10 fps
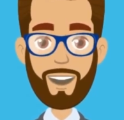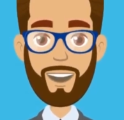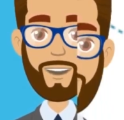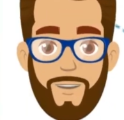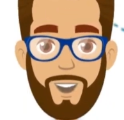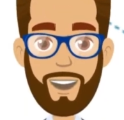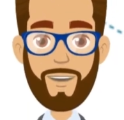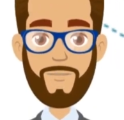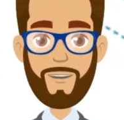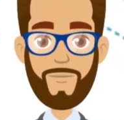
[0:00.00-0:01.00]
So what do
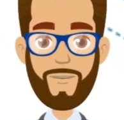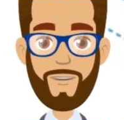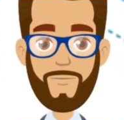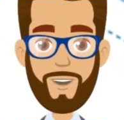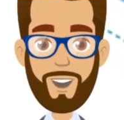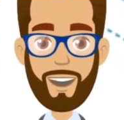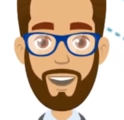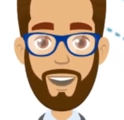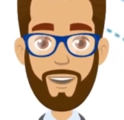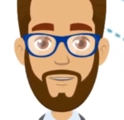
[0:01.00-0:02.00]
you reconcile?
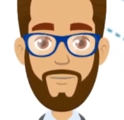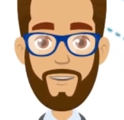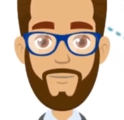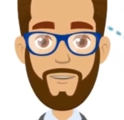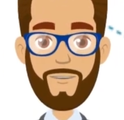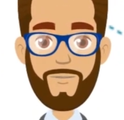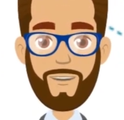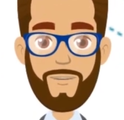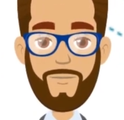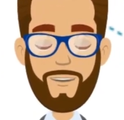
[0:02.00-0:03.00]
Everything
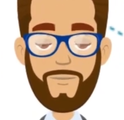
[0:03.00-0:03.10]
possible